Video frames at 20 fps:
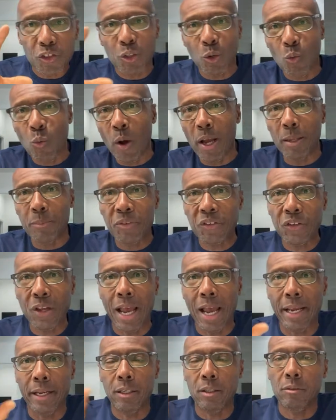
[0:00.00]
the
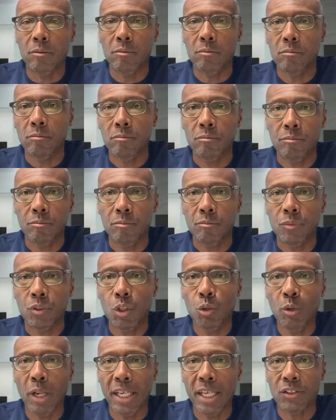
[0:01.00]
website
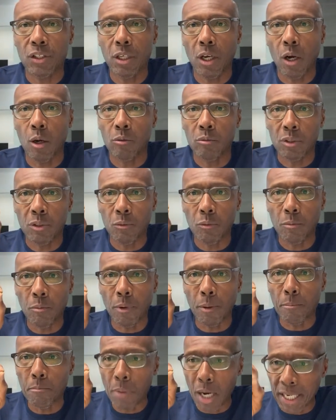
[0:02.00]
two days ago.
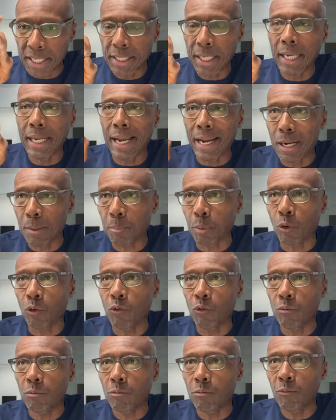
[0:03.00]
Monday,
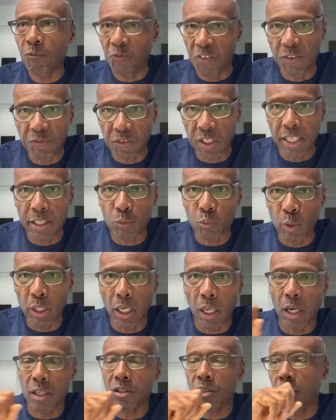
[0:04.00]
April 15th, we
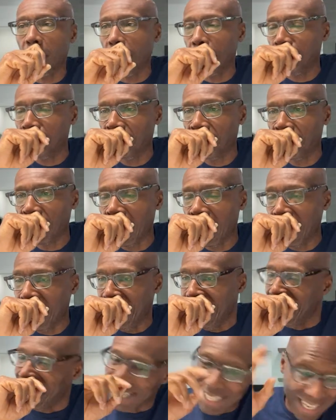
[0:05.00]
launched it.
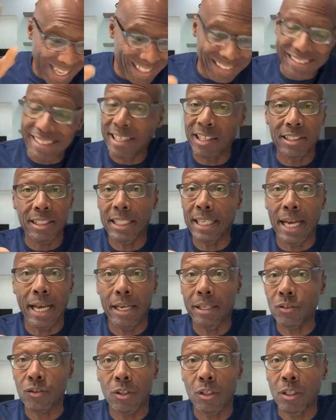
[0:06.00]
And I gotta tell you
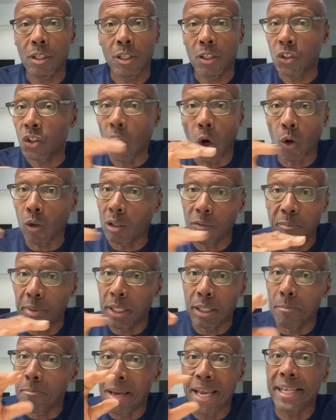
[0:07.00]
guys, y'all have
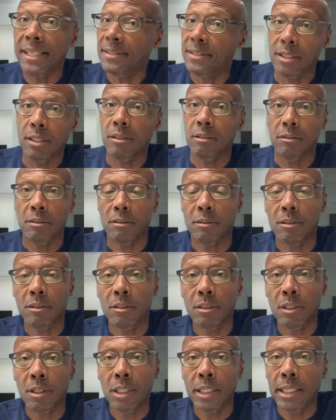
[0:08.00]
been amazing.
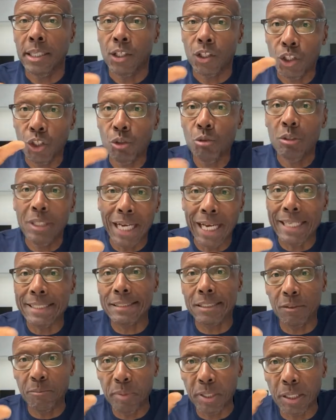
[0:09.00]
You
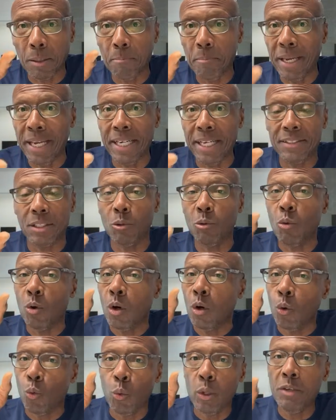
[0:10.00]
guys have been amazing.
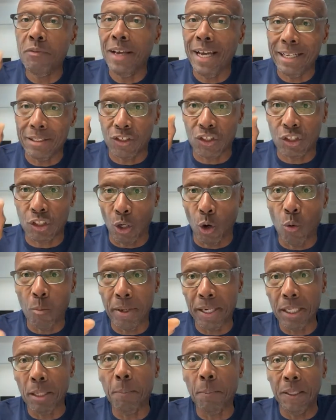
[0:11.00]
We've had so
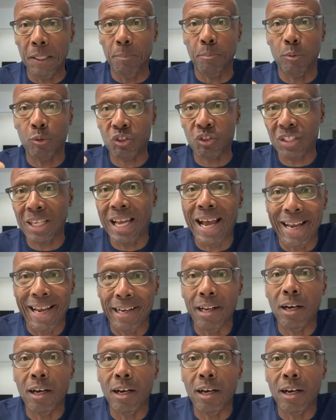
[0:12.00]
many people sign